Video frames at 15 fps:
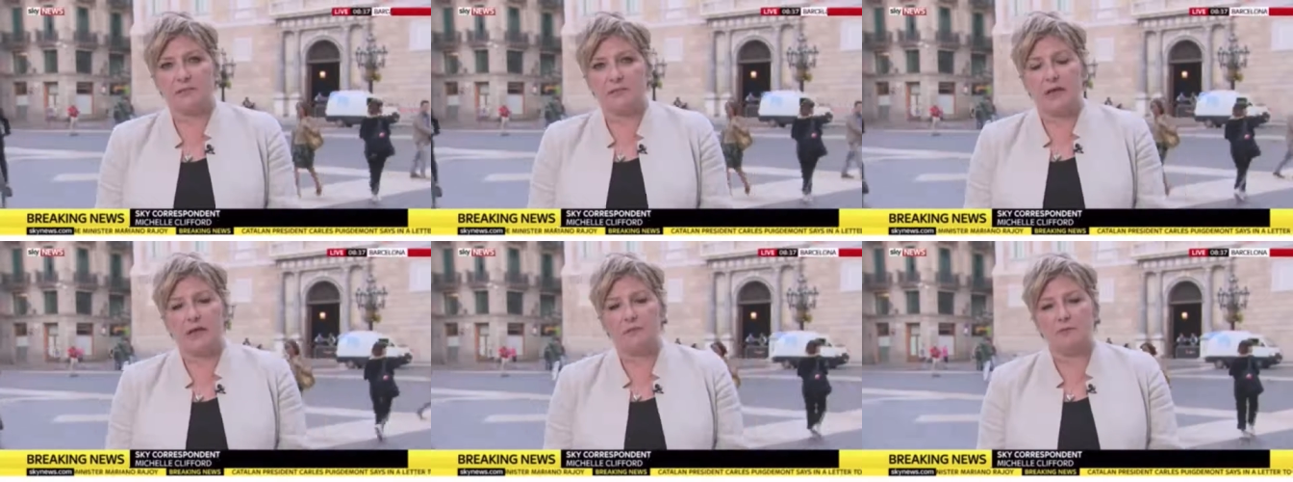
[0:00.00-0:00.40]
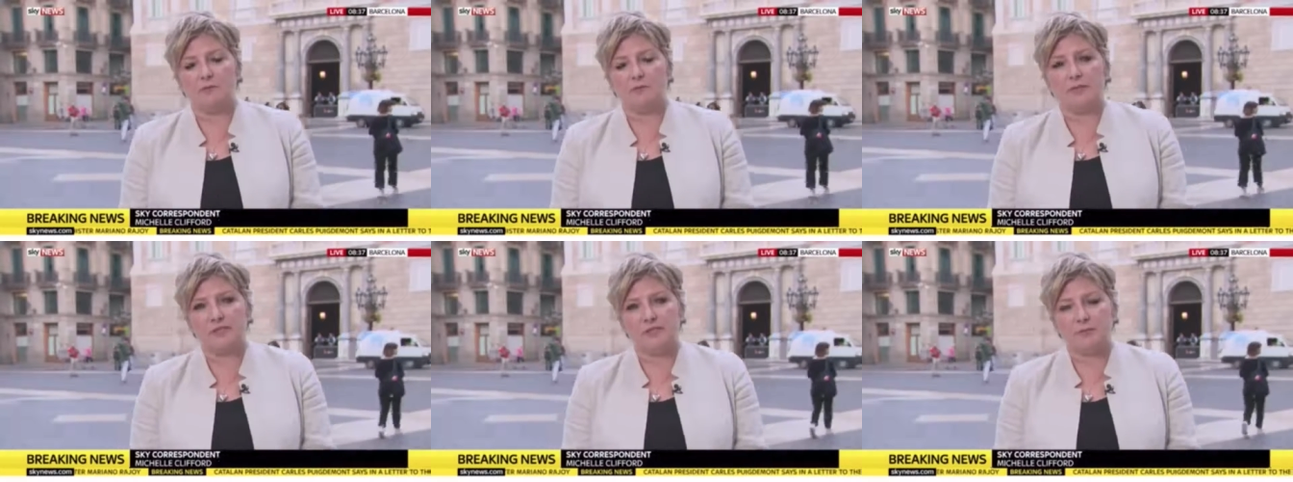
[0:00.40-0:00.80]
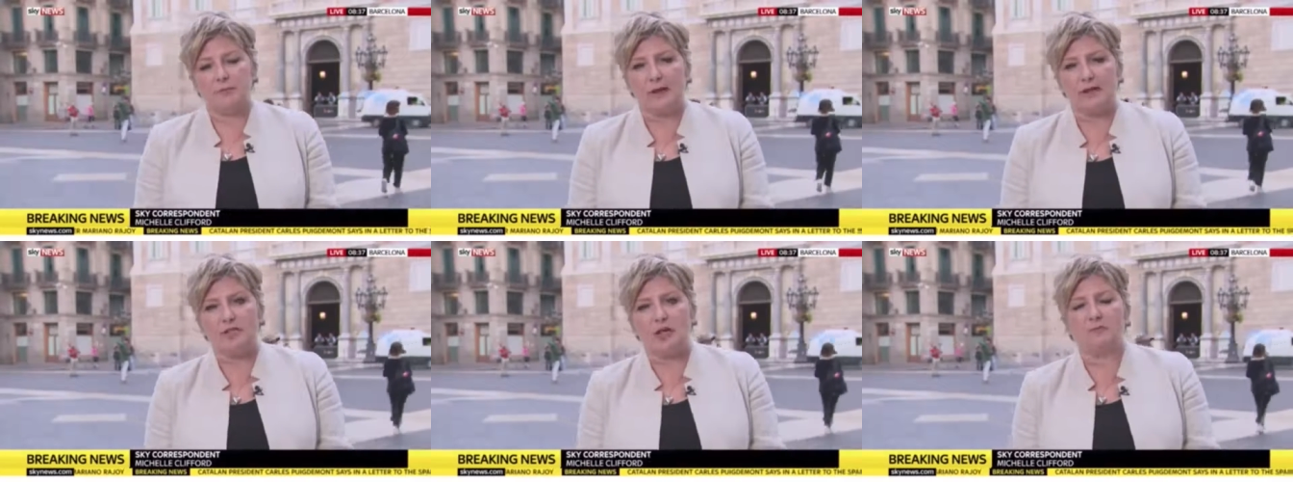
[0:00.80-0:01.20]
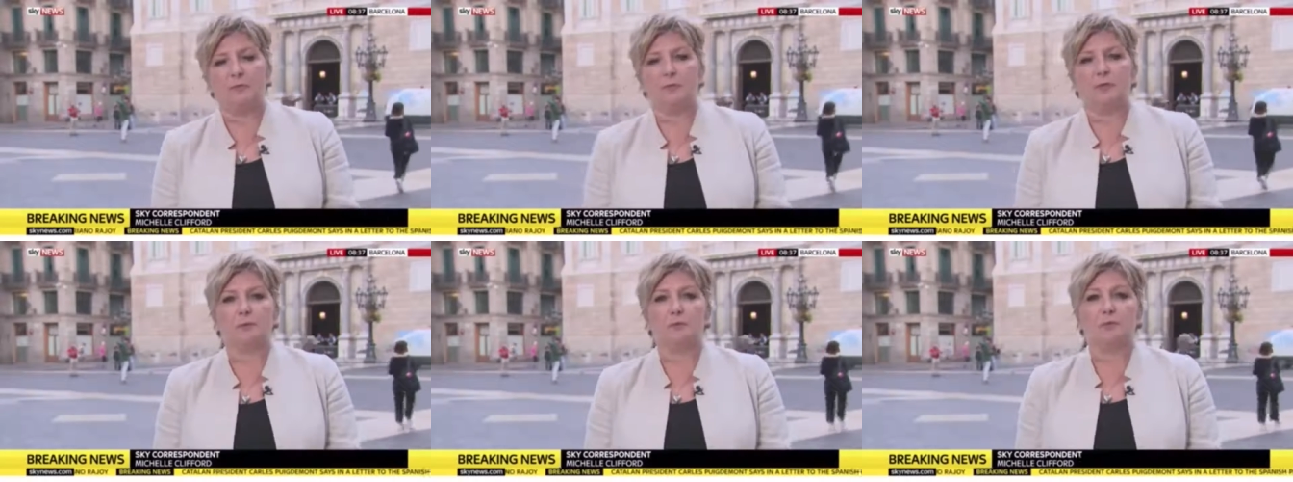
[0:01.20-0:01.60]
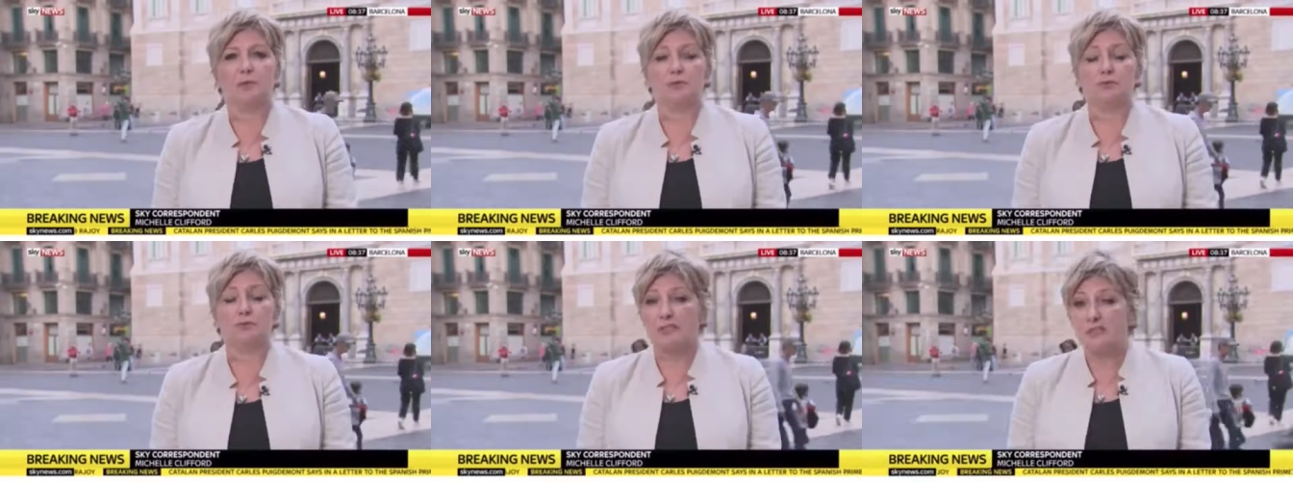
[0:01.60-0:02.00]
uh, it, the Spanish government
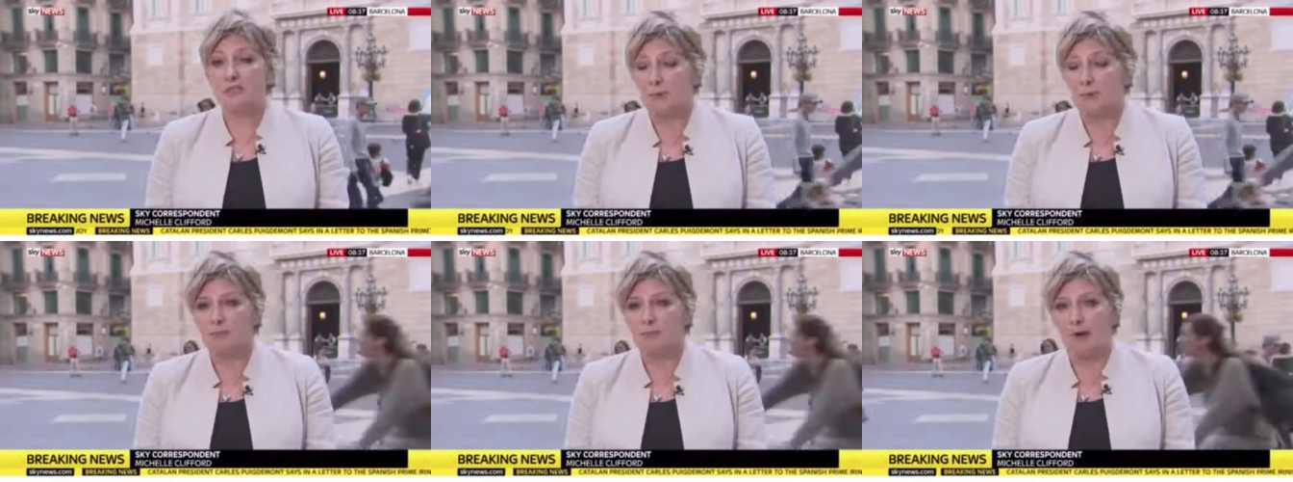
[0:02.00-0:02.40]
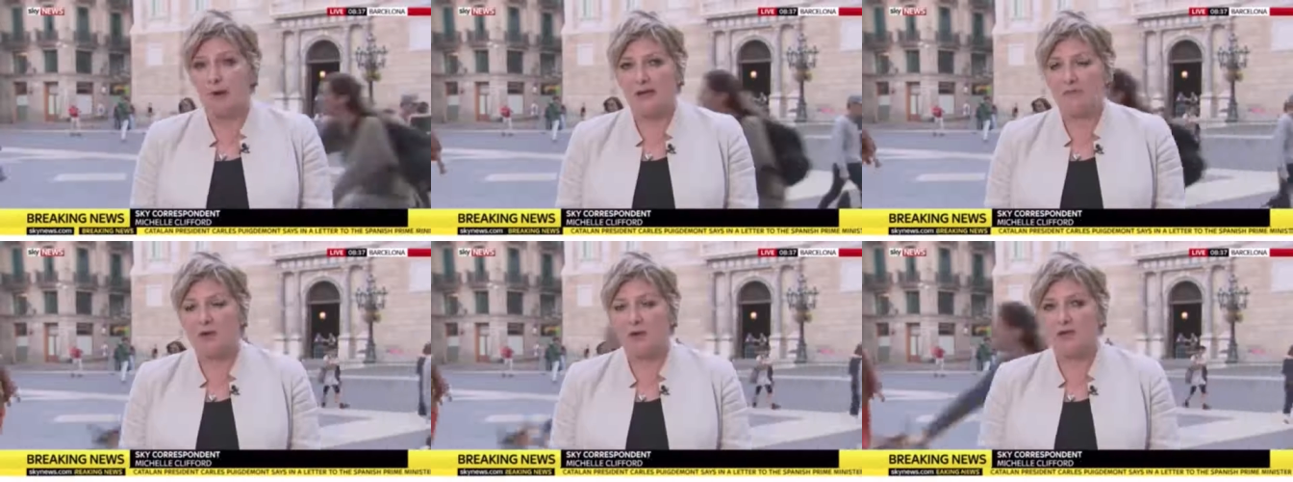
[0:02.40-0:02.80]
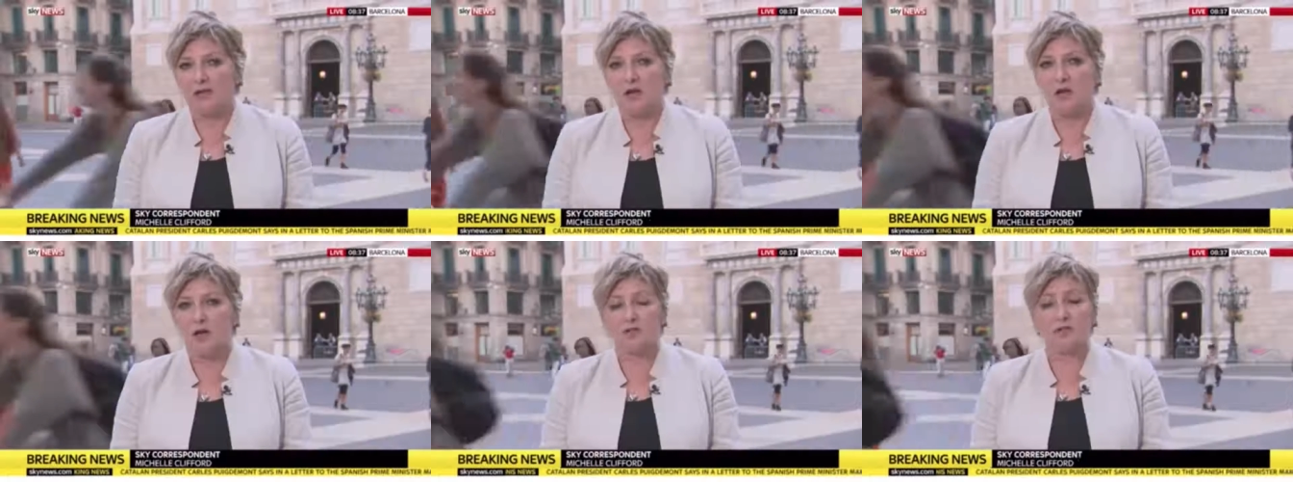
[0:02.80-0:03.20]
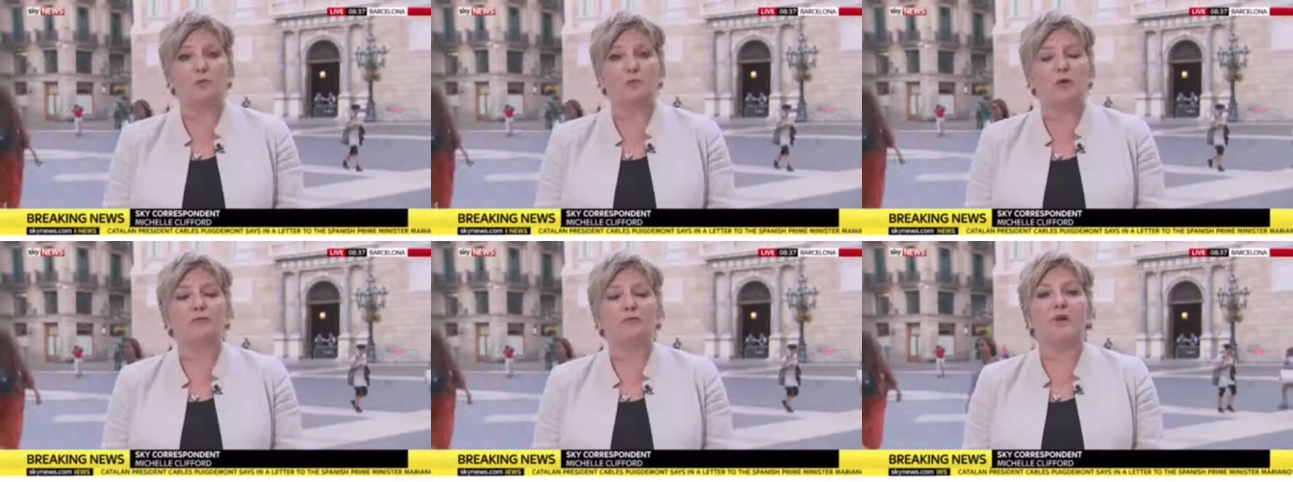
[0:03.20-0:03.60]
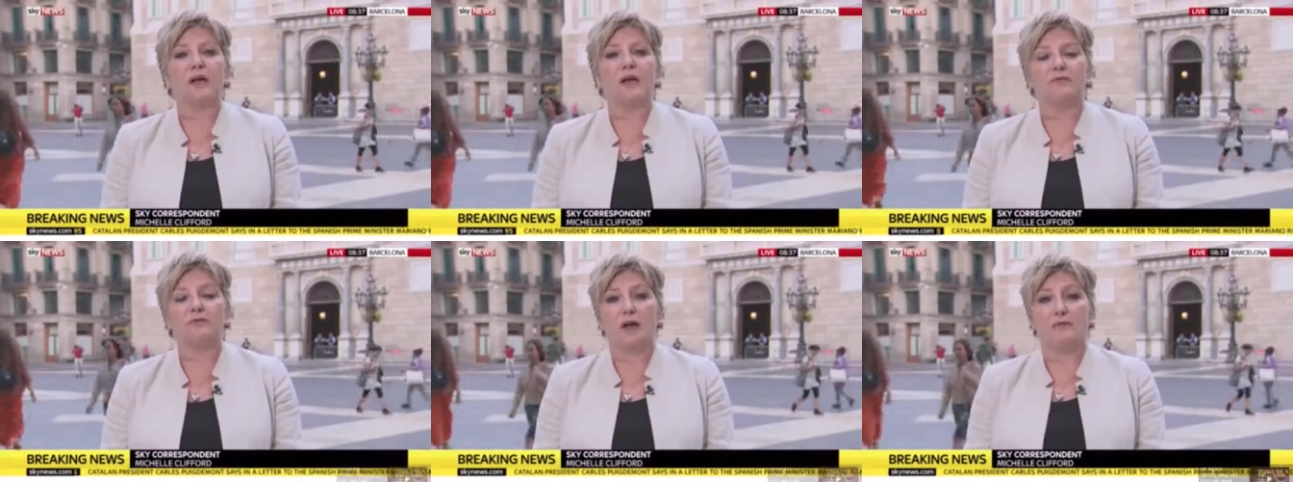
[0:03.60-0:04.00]
would respond by invoking Article one
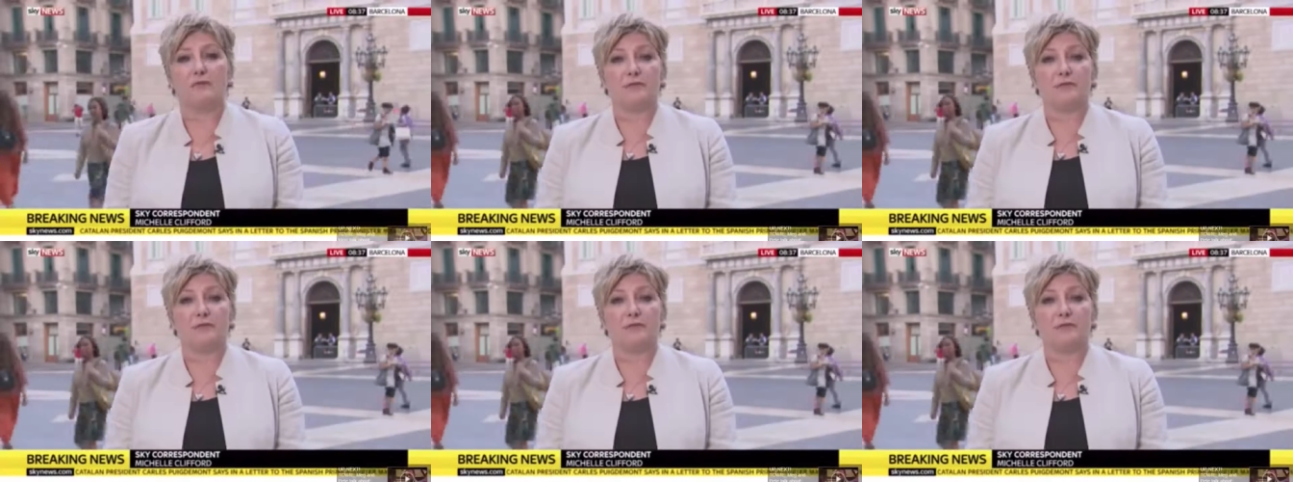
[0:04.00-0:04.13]
fifty-five